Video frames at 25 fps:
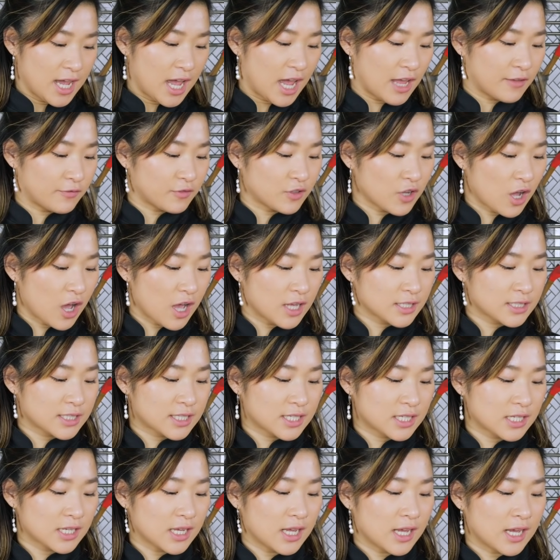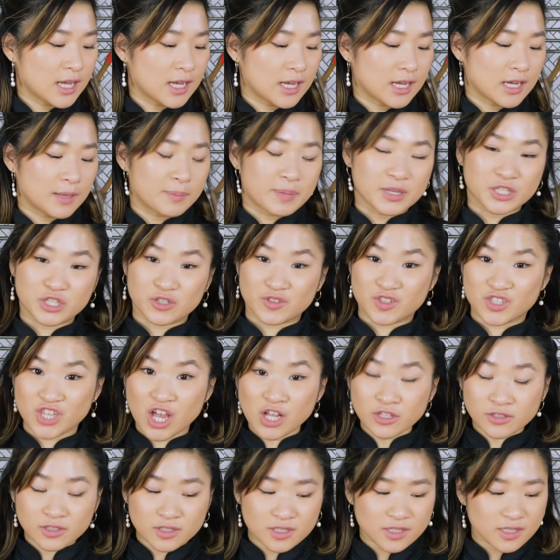I've got a pinch of
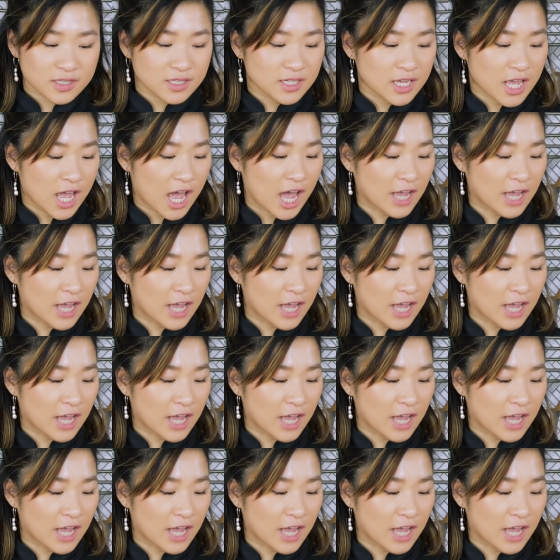salt.